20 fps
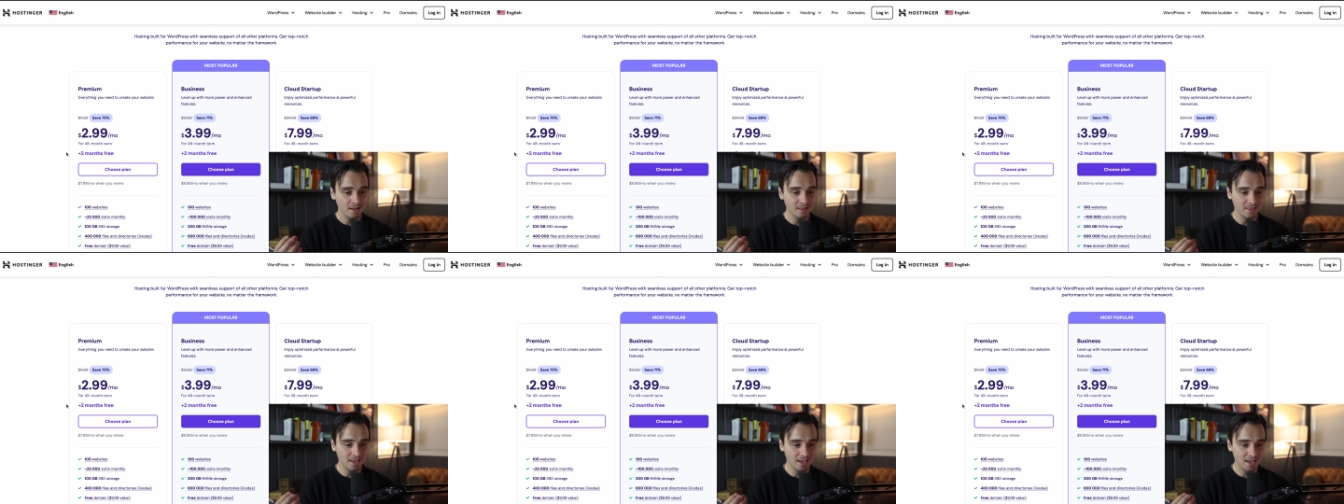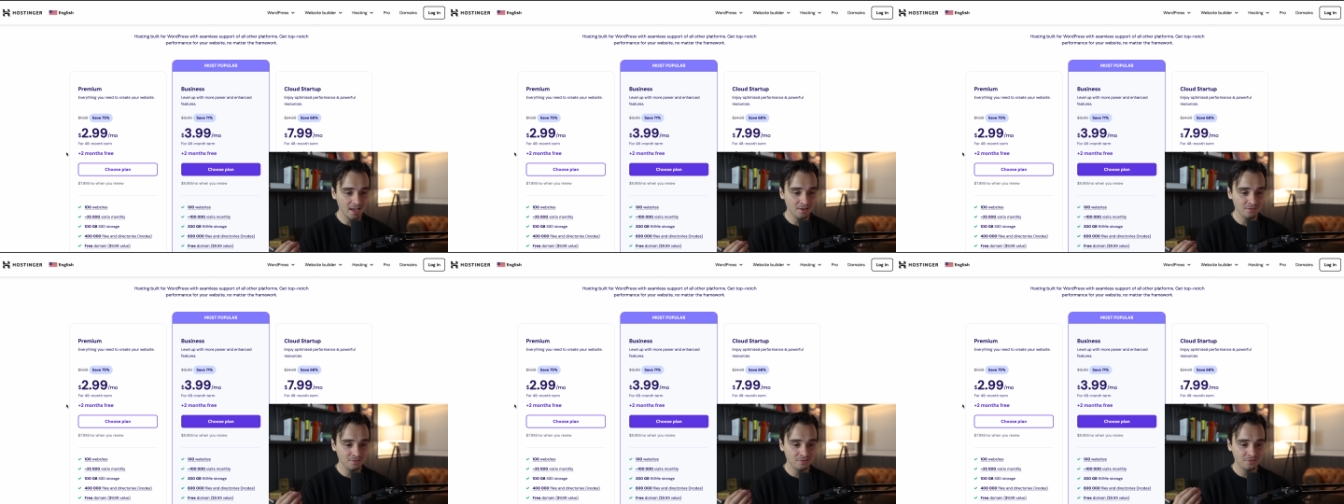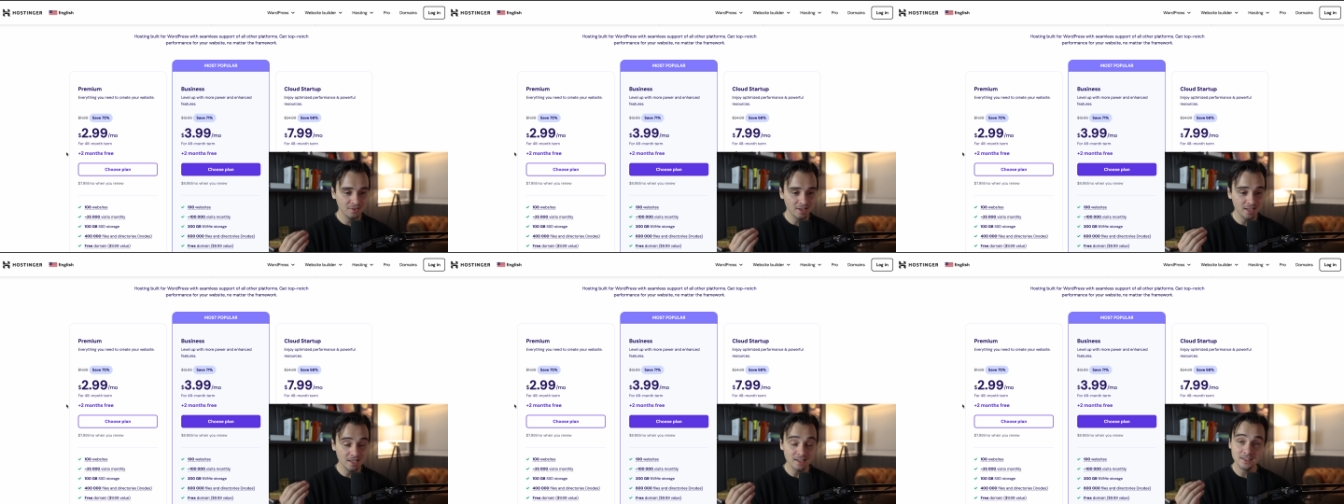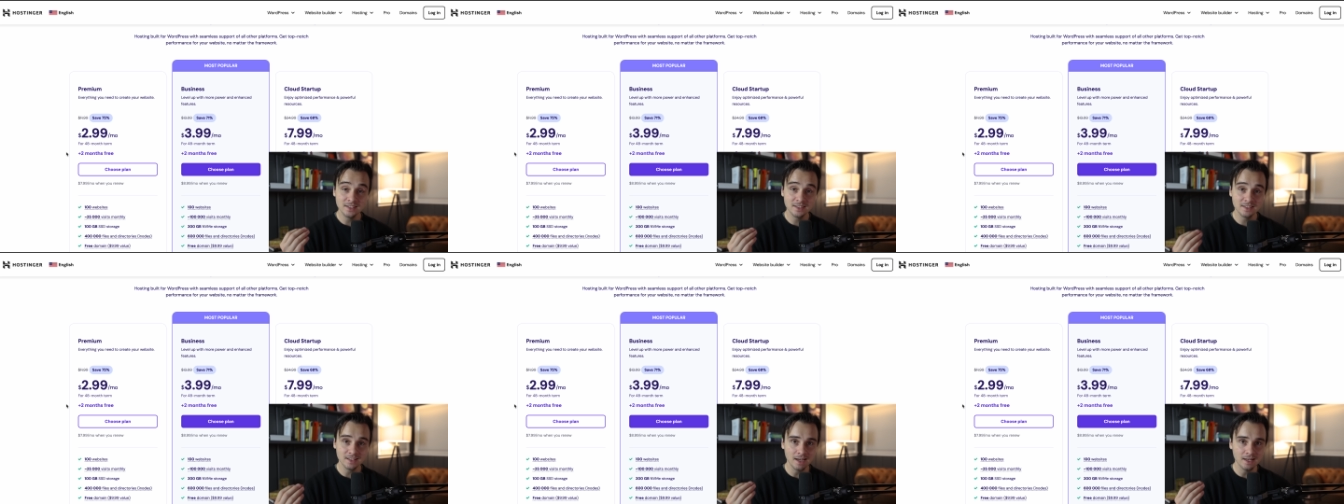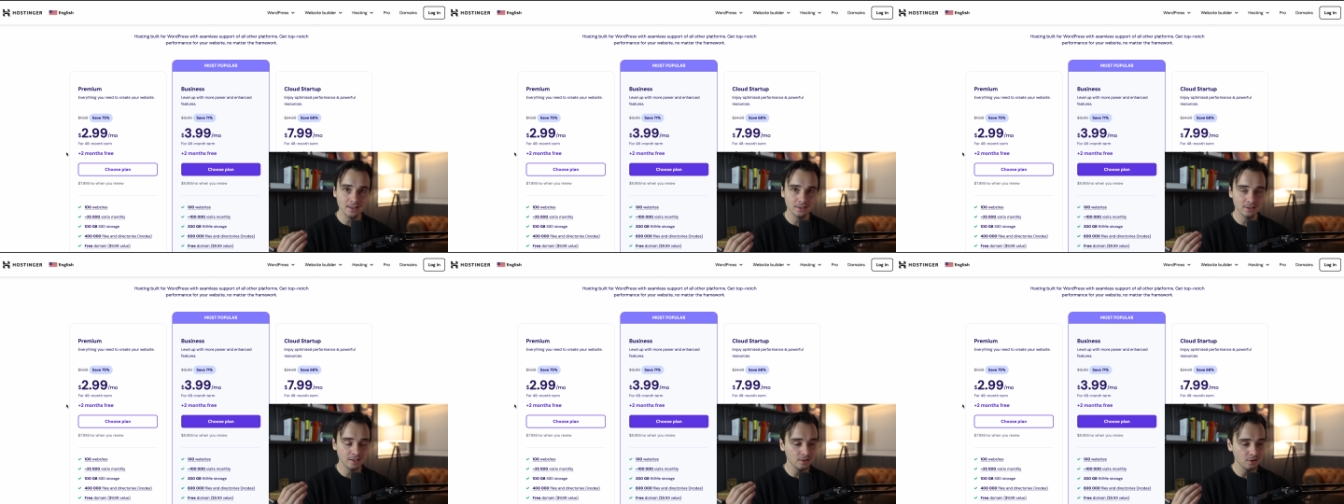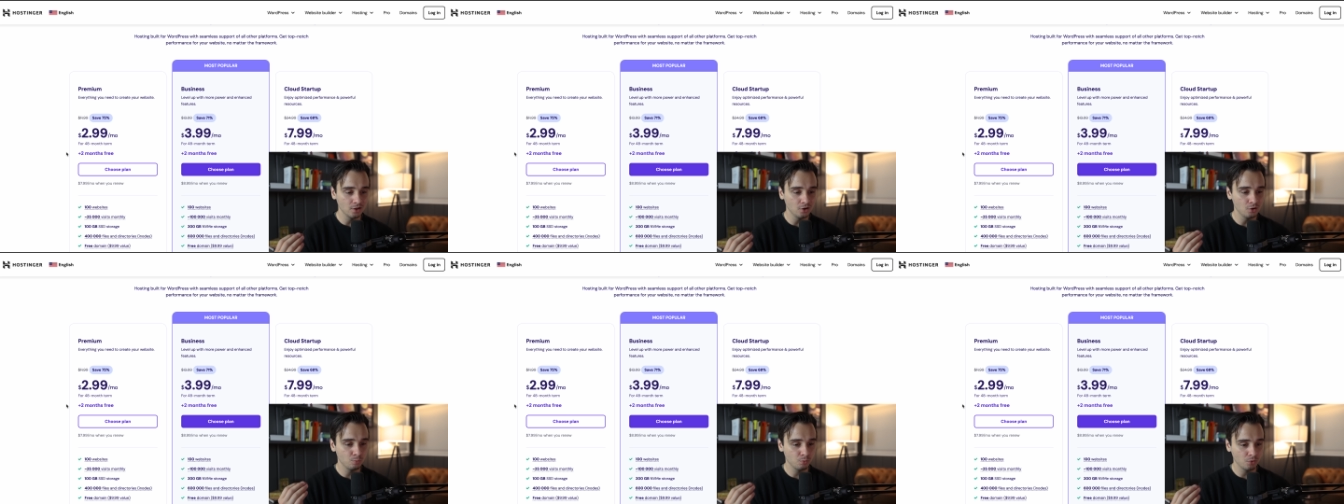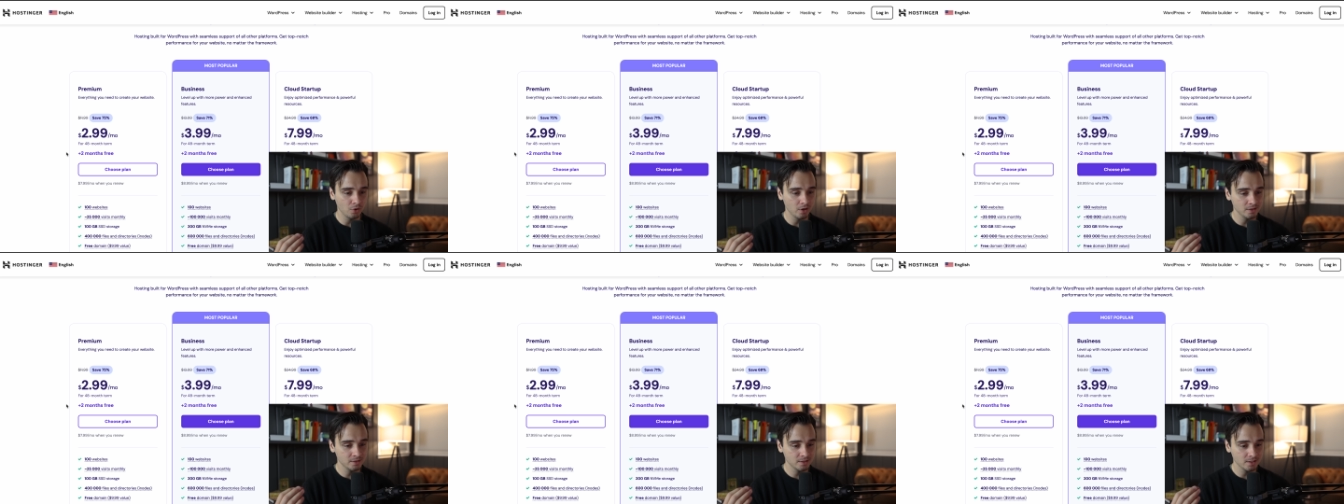they have insanely low
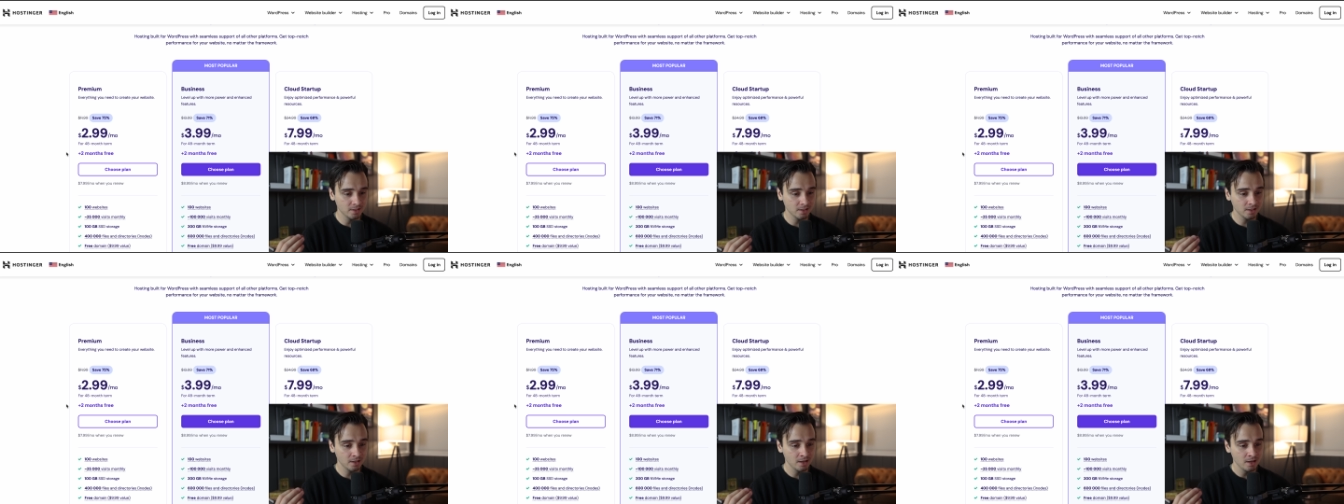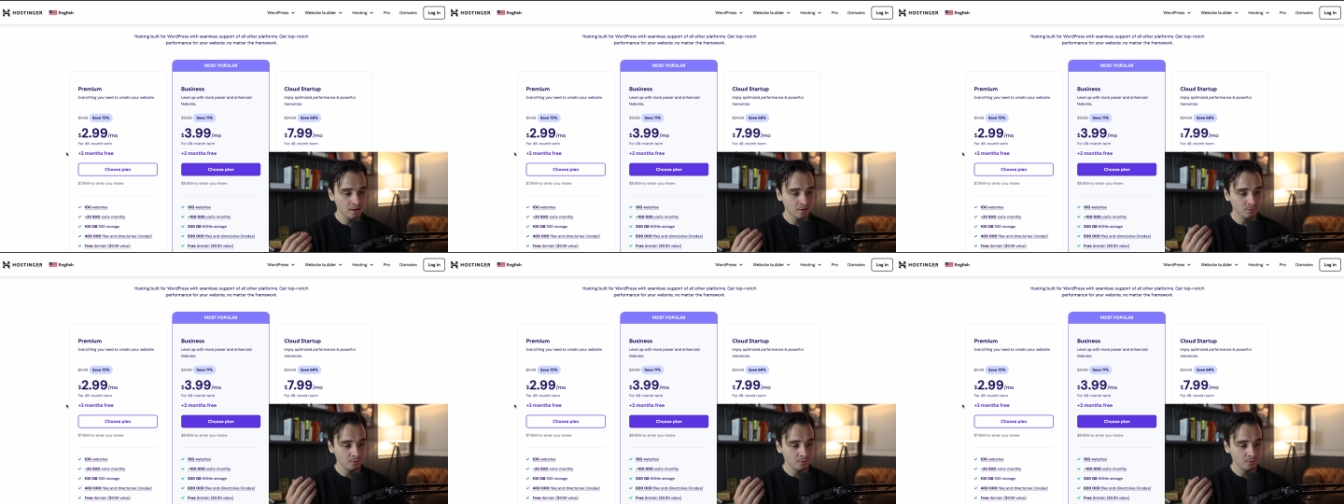pricing,